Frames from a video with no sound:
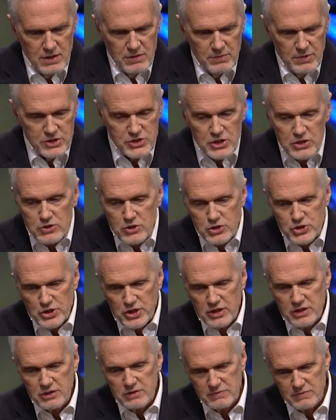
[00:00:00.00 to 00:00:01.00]
But it's
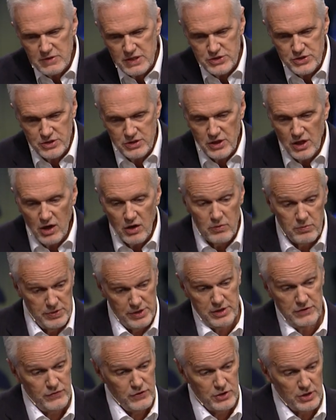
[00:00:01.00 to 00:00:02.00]
interesting, as you know,
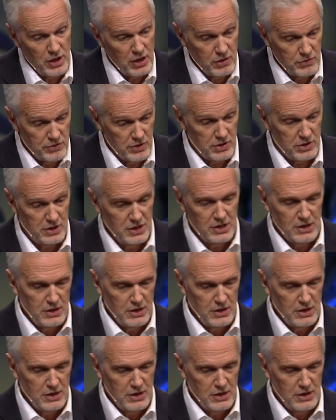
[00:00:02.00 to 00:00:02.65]
many of you know, the,